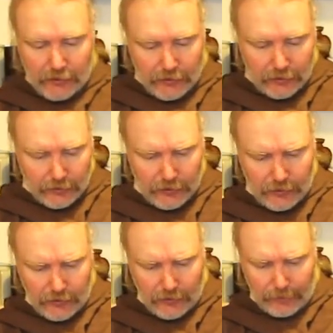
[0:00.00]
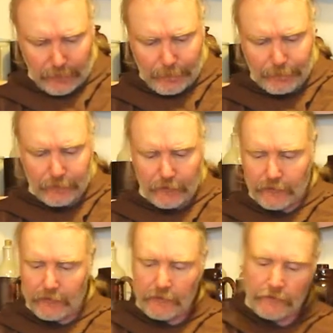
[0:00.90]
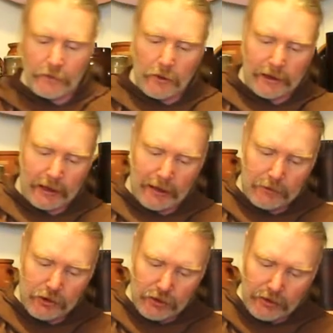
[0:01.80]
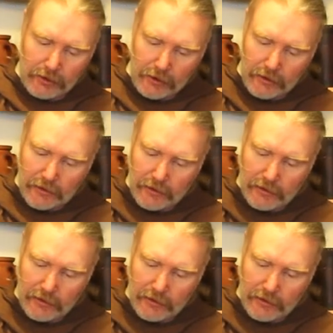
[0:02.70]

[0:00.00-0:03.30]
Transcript: So yeah, 4 cabbage in there,